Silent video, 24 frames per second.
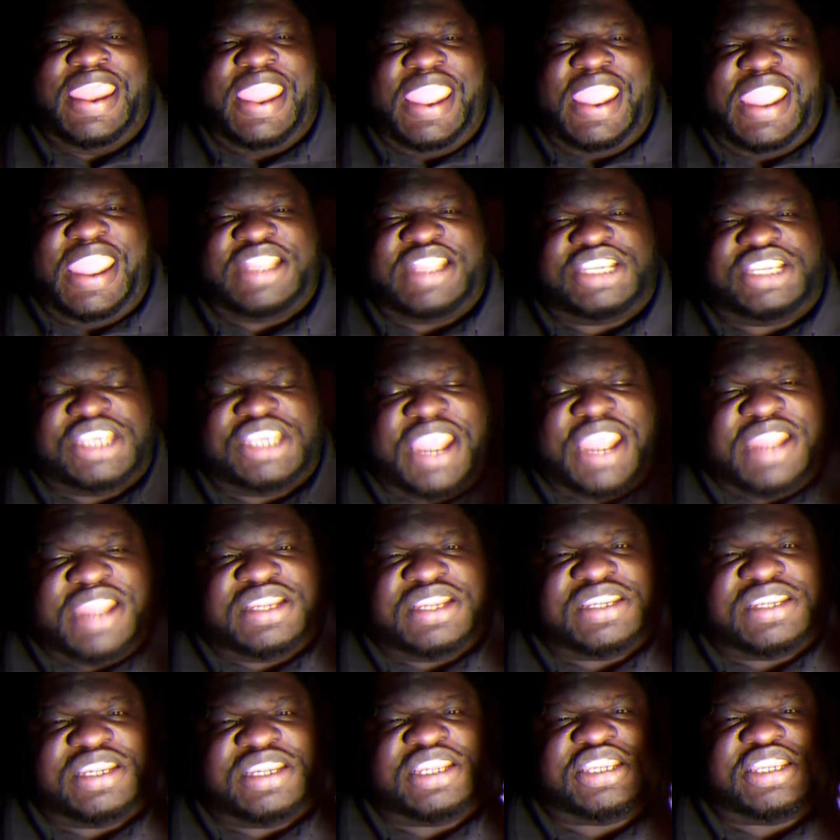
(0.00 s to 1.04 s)
it
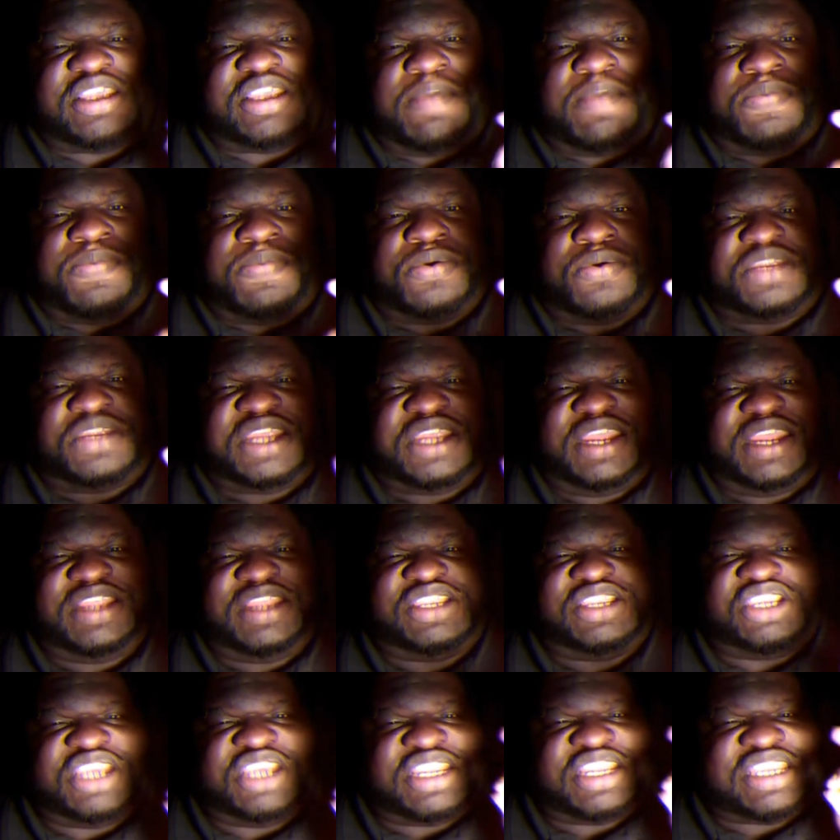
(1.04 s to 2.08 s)
changes his
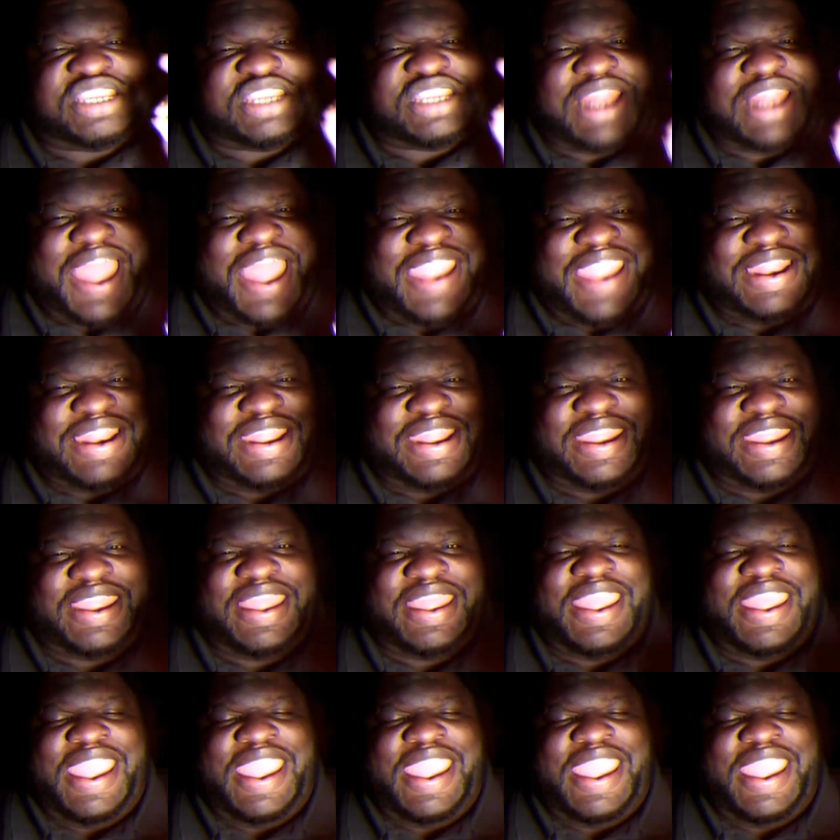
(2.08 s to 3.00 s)
subroutines just slightly.